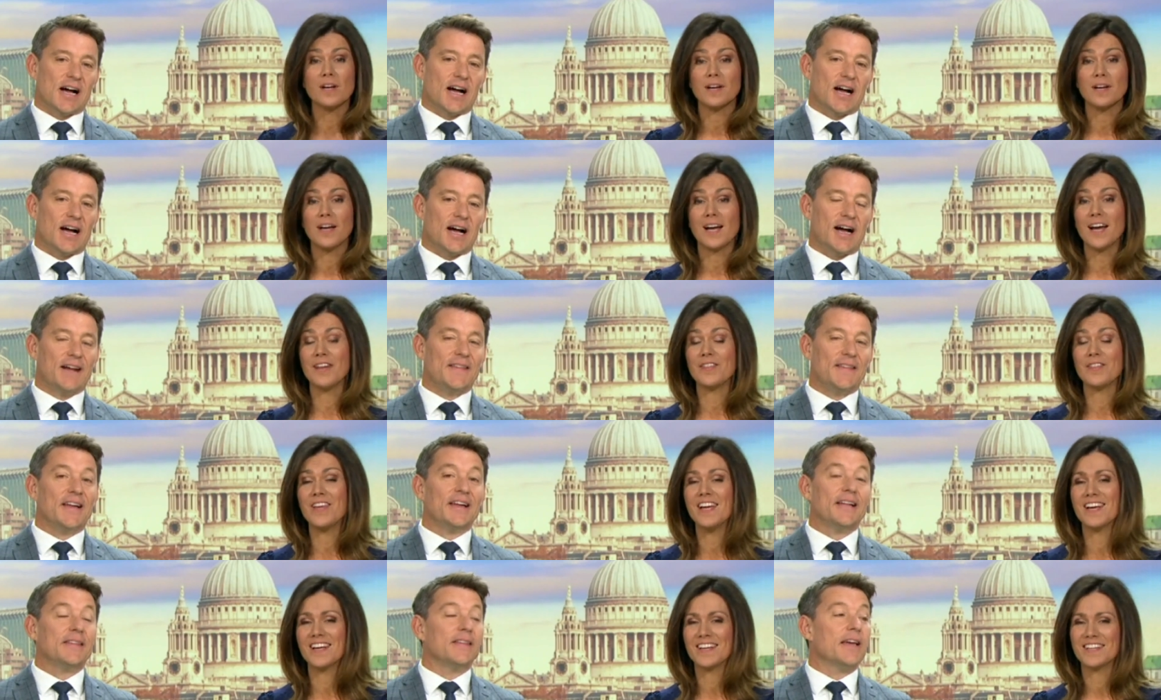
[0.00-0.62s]

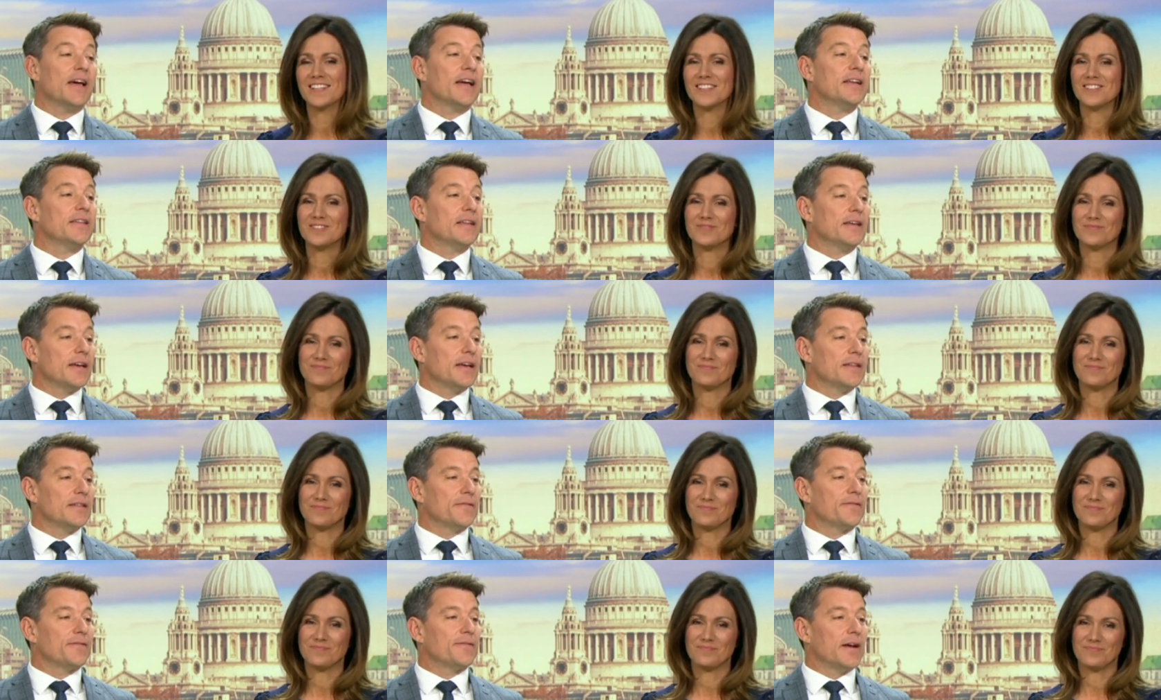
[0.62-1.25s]
Speaker 1: And then in the in the
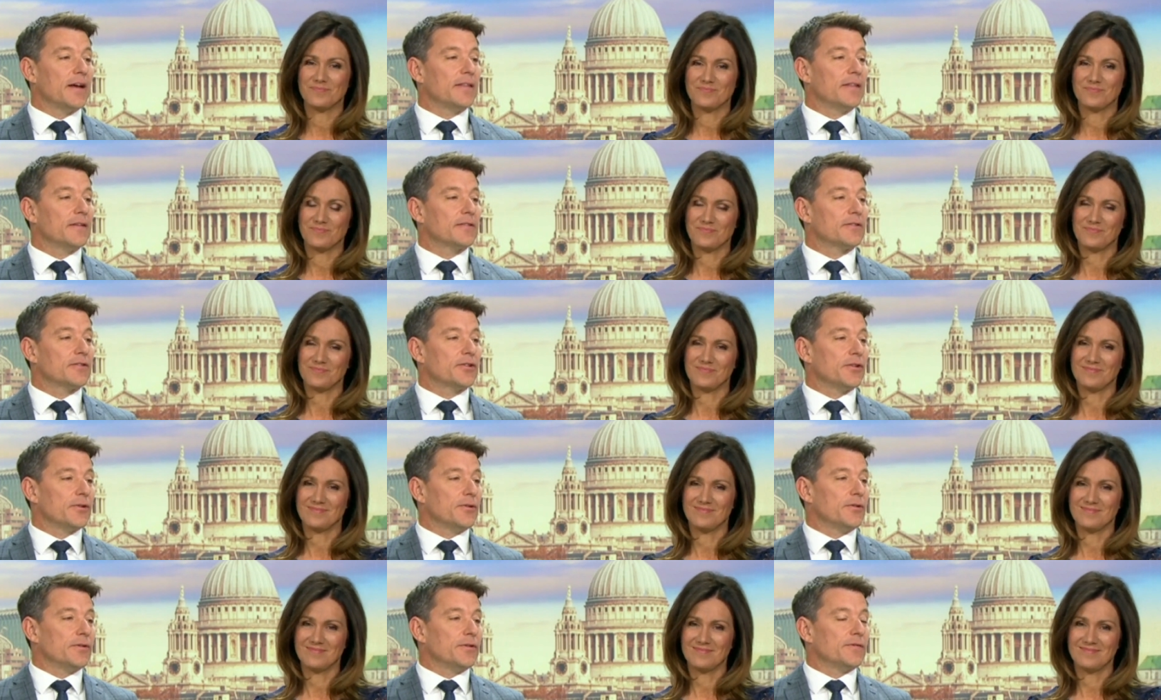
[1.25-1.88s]
in the in the
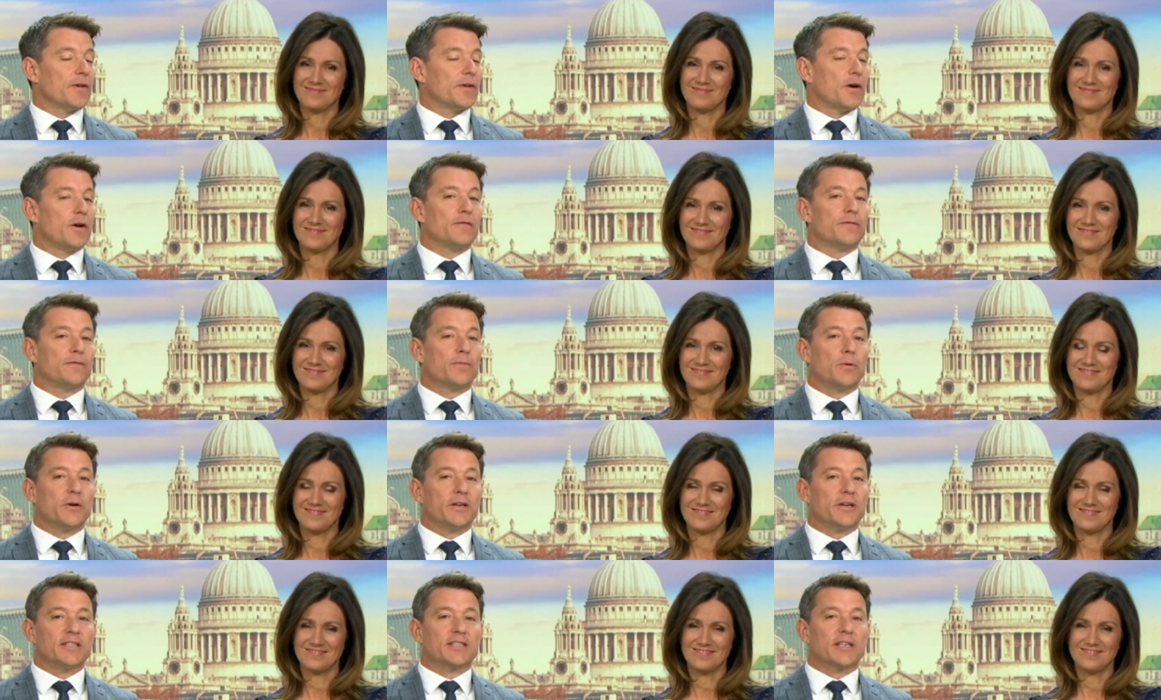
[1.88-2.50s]
tune of, of
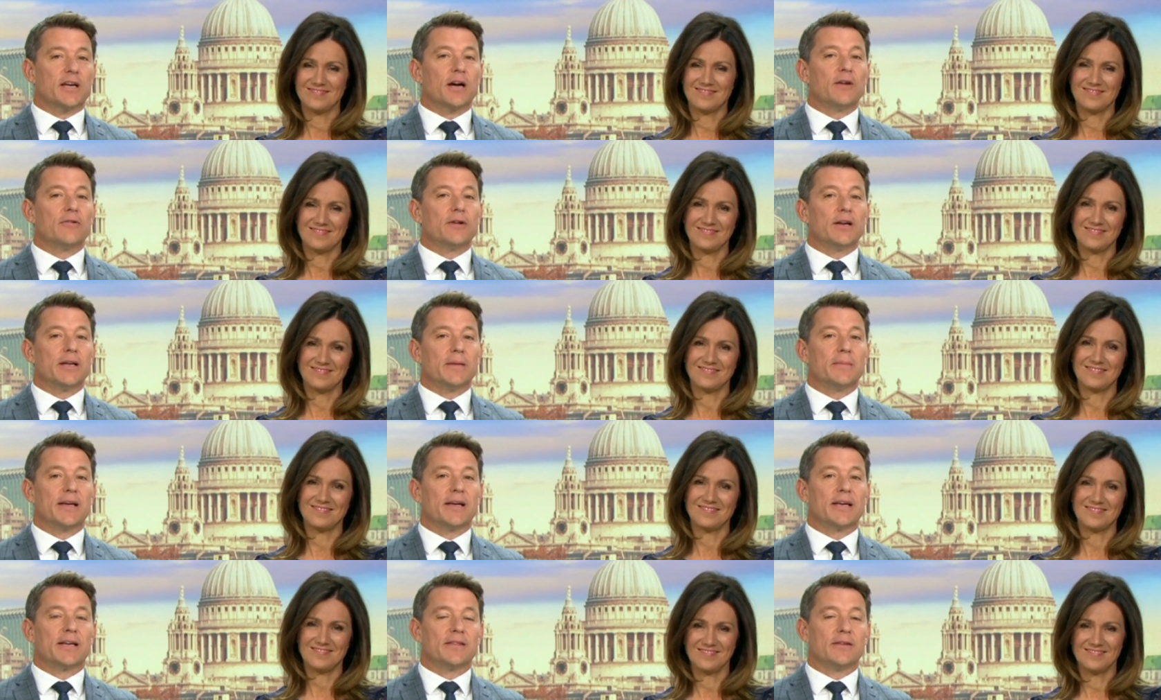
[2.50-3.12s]
what is currently
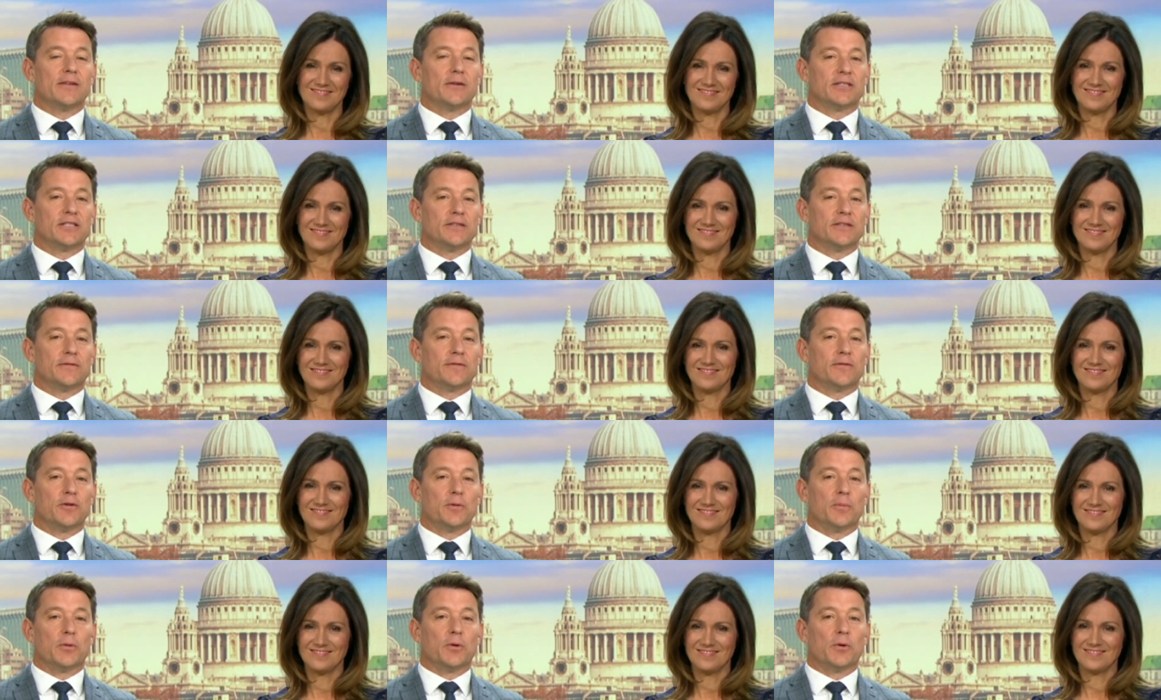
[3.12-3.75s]
making news in
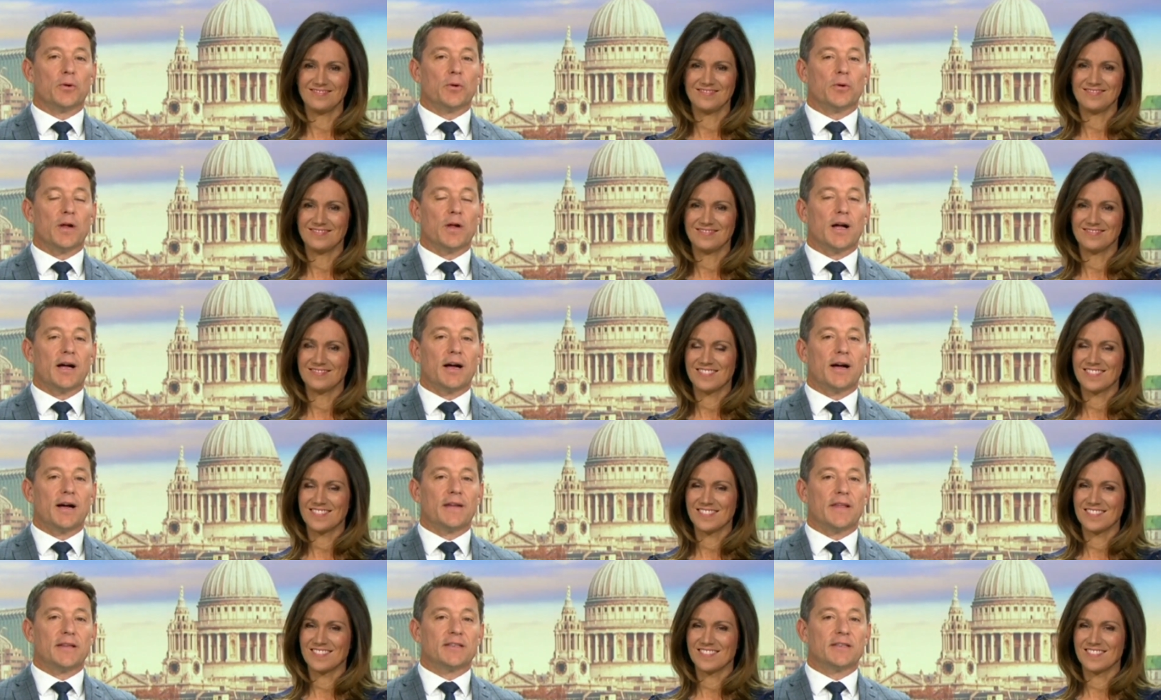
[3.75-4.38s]
football, uh, they